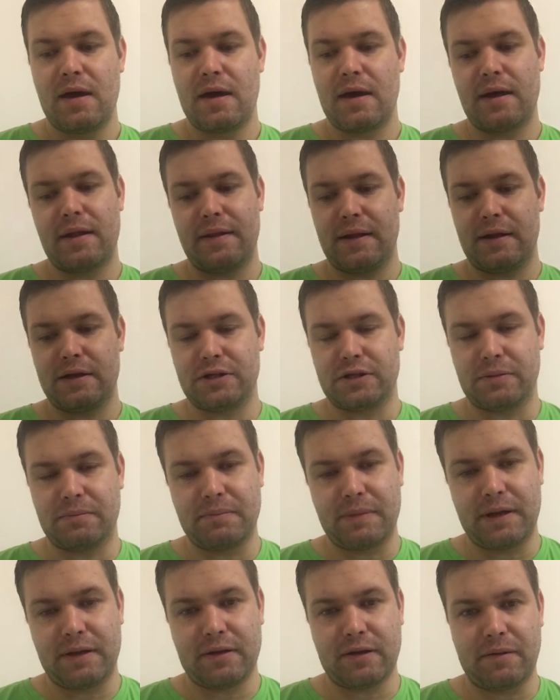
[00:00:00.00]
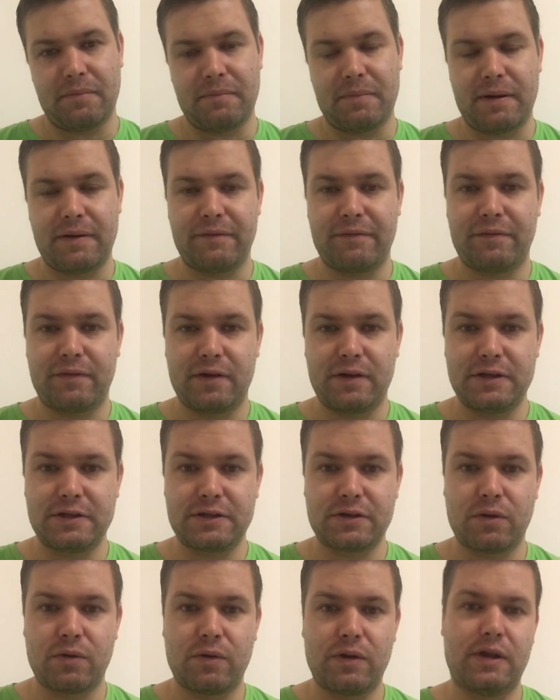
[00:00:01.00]
And that's your mainline bet for these
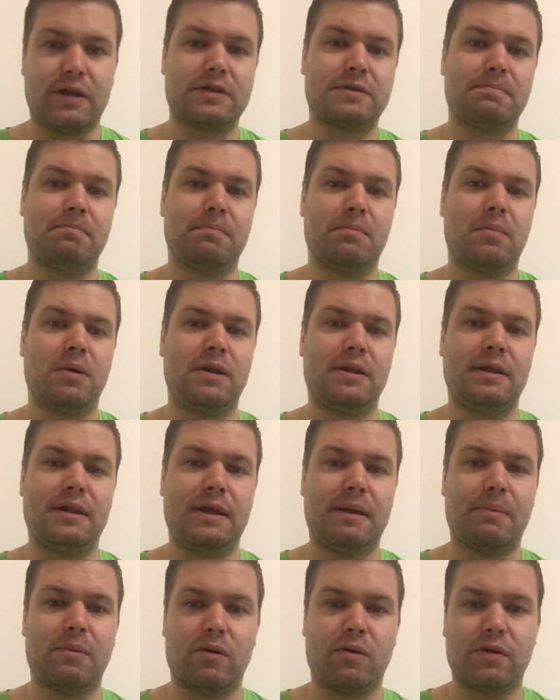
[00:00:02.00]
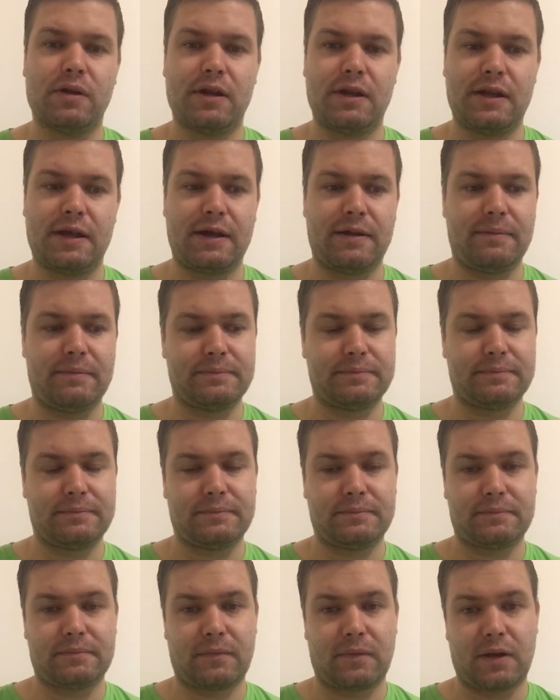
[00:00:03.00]
on this Monday morning then.
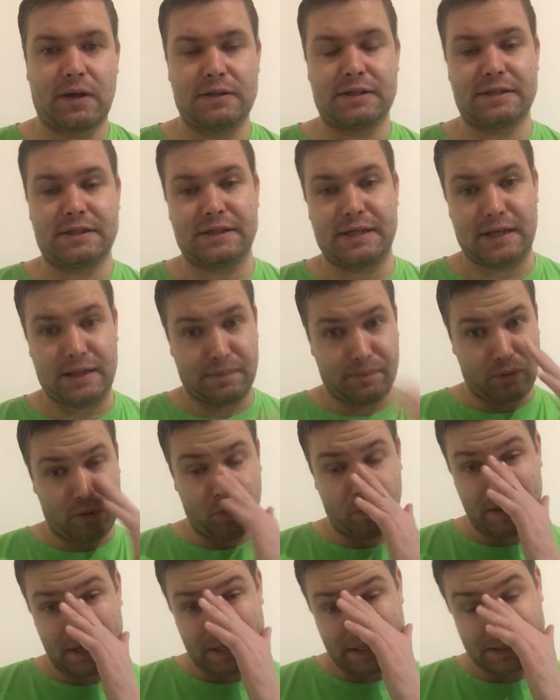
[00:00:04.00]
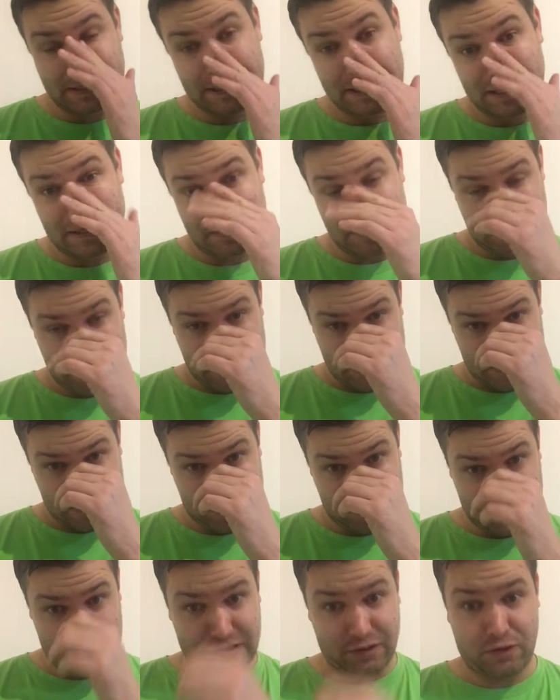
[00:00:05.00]
As I said, the pro bet's there,
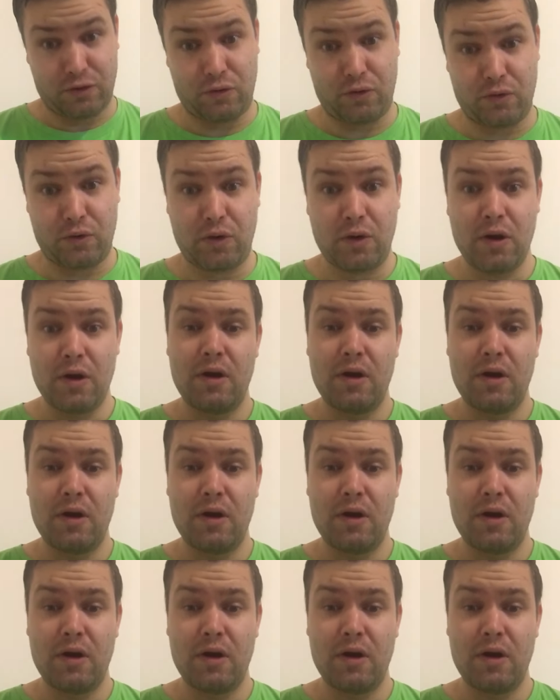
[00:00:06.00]
link two.